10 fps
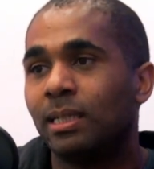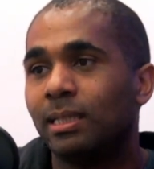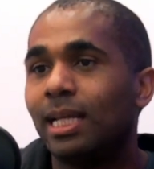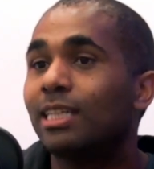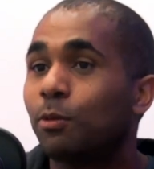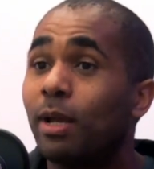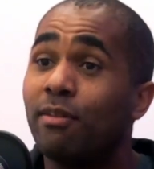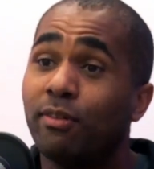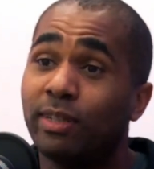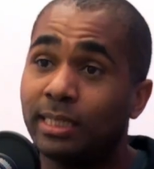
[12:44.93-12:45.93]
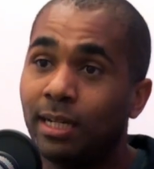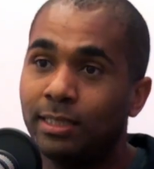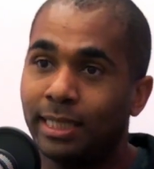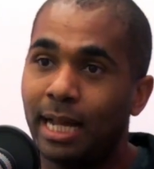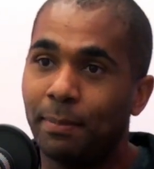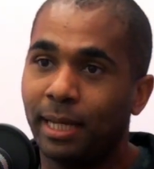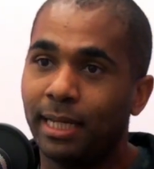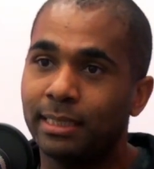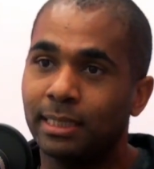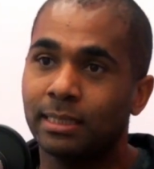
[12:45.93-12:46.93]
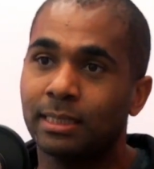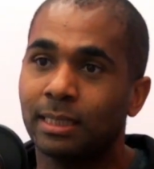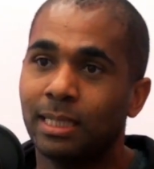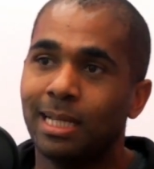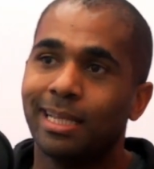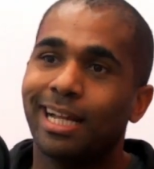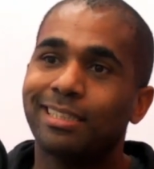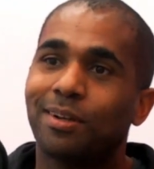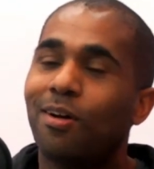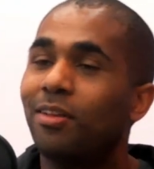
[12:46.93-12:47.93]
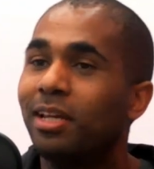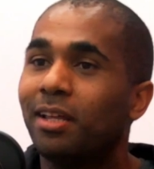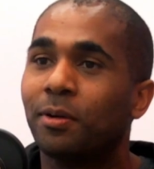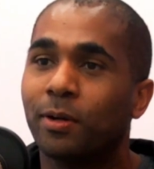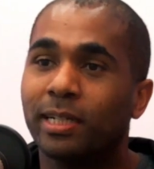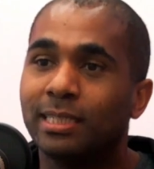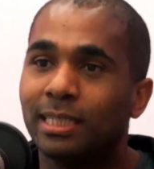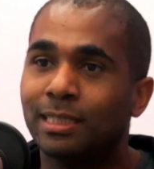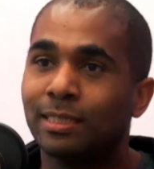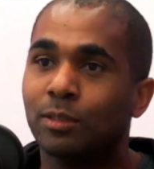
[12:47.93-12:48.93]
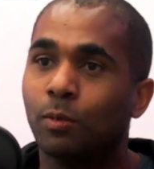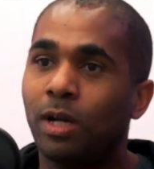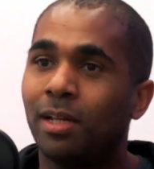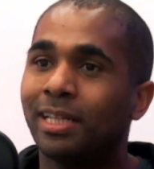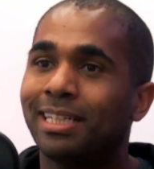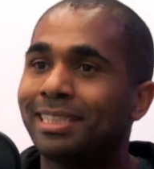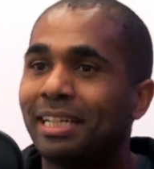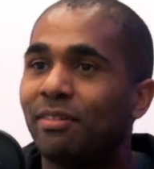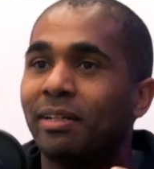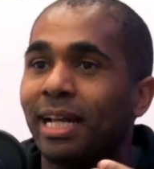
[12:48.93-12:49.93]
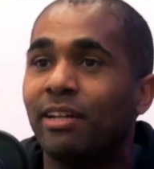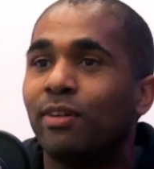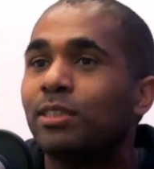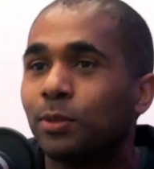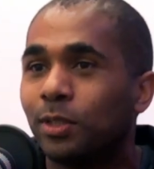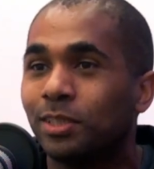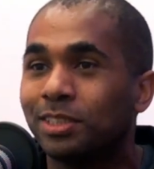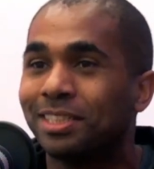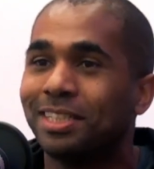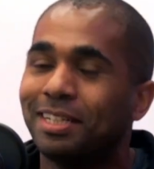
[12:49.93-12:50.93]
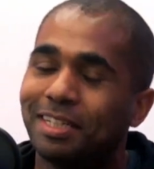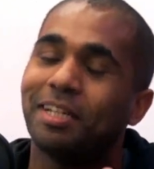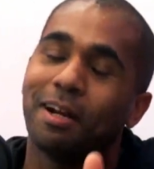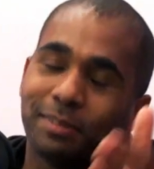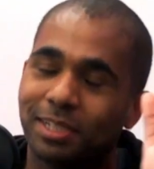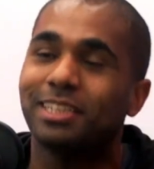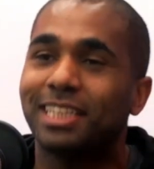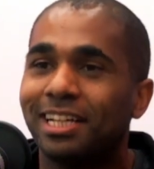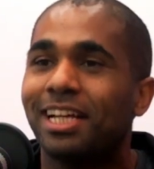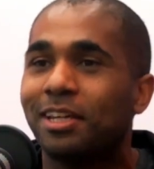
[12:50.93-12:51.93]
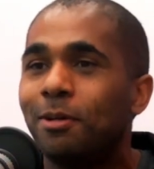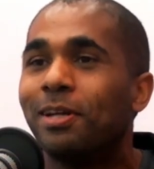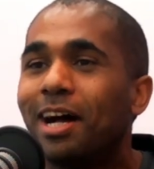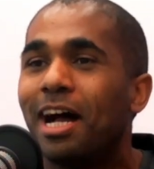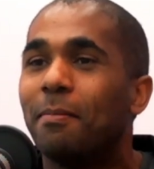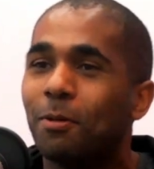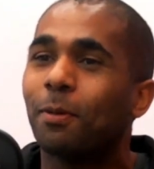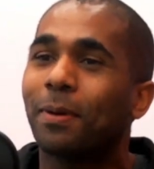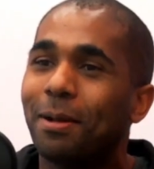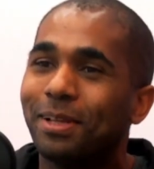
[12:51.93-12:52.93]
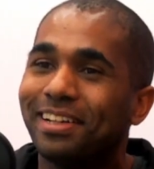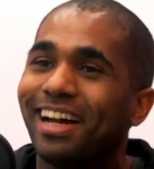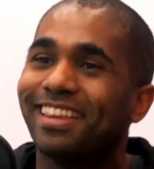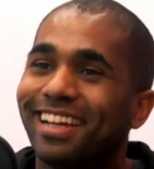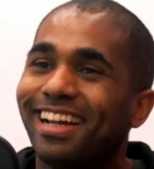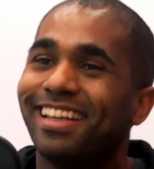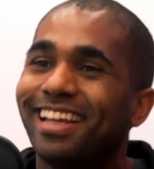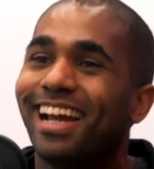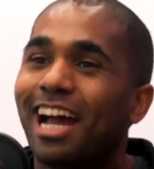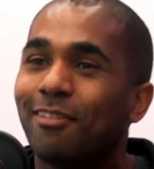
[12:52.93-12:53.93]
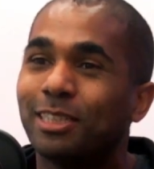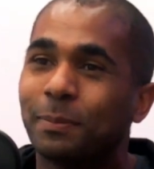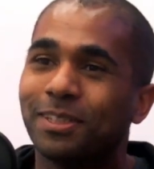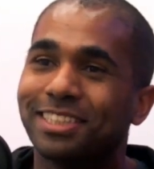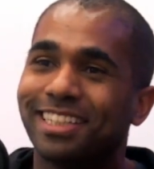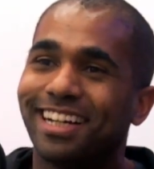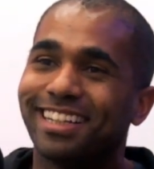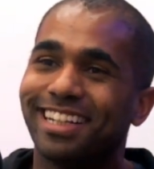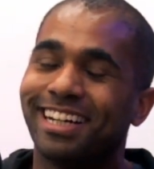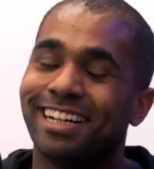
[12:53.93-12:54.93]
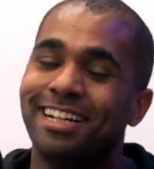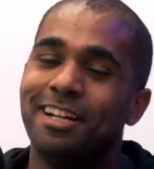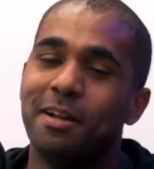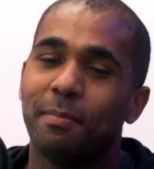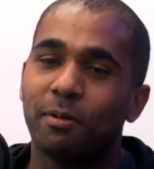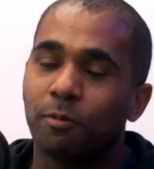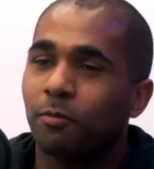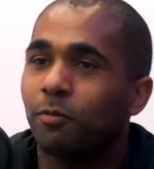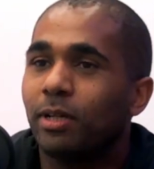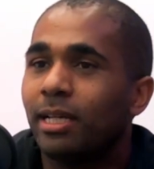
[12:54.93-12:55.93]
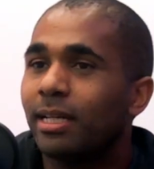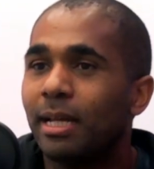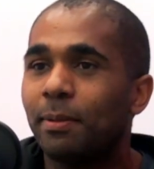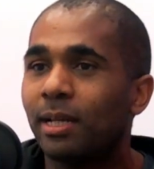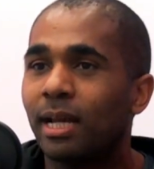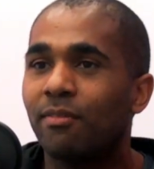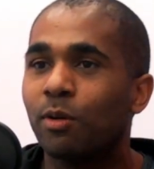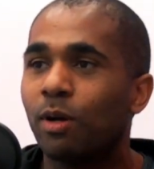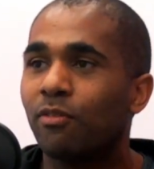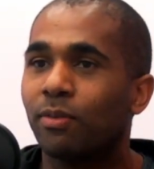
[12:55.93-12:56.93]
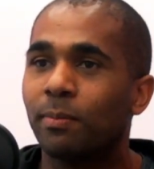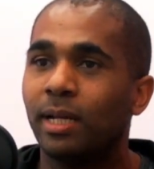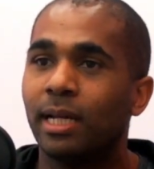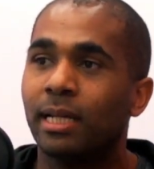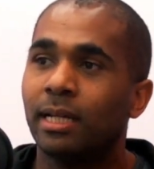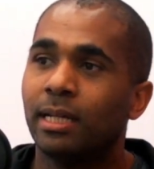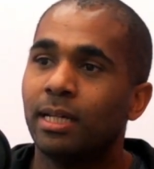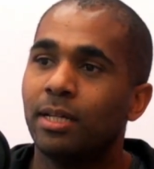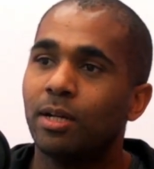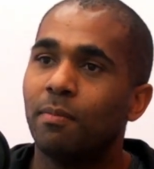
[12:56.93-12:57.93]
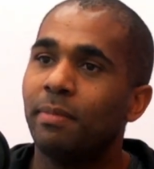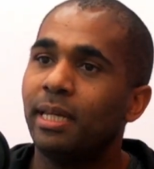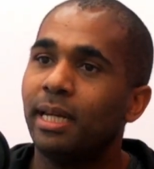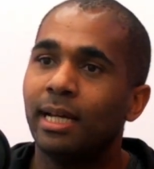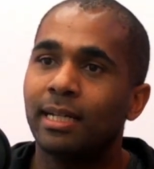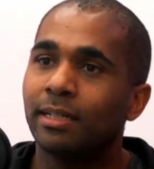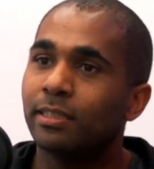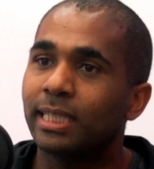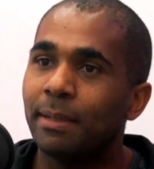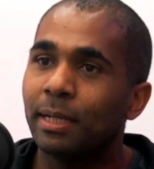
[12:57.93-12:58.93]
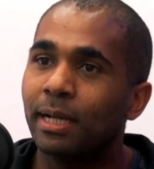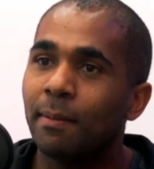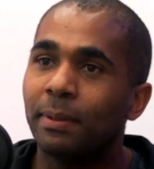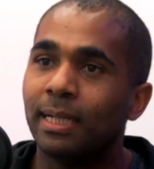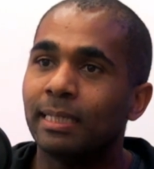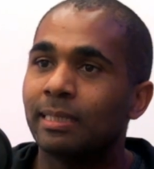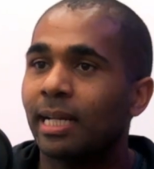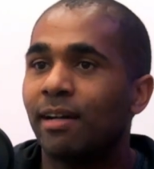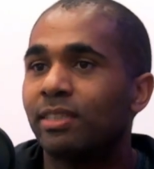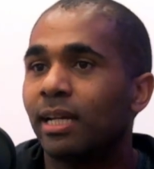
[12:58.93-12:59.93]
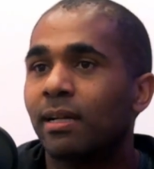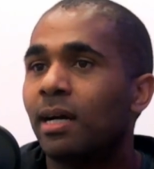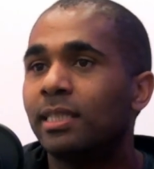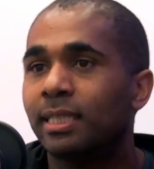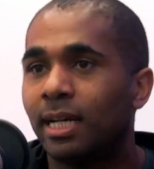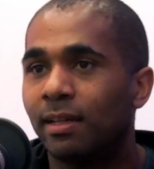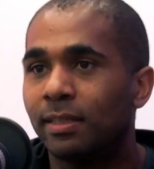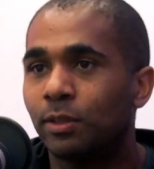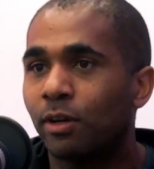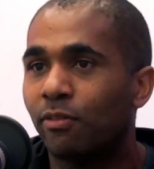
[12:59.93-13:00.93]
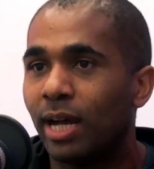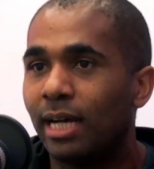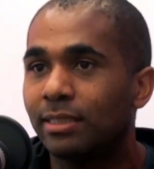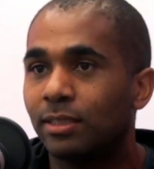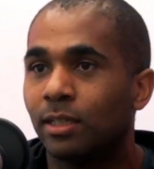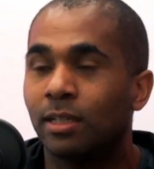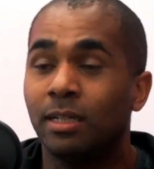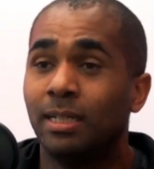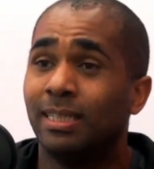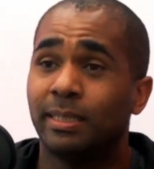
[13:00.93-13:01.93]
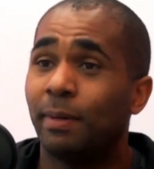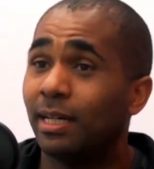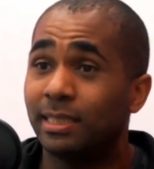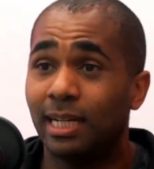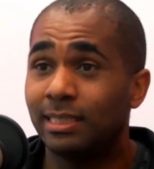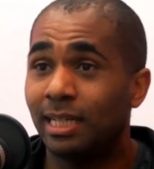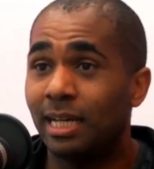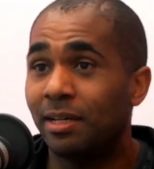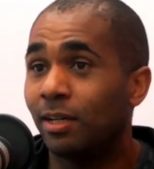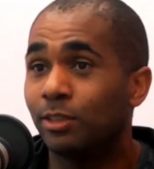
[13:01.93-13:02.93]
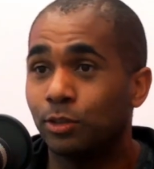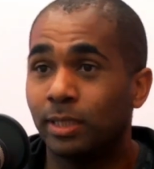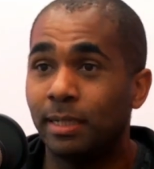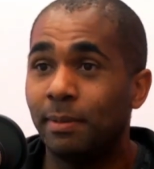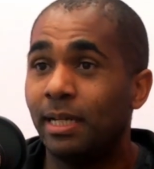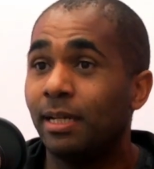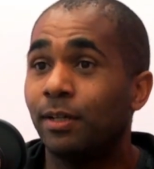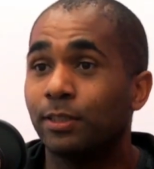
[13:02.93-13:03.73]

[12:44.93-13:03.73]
next wave of intelligent applications. That it's all the other organizations as well, and that's even individuals. You know, I was going to say like you and I, but we're probably not the average person out there. But really enabling everyone from like, you know, media and entertainment companies that have to get content out of the door faster to monetize it on streaming or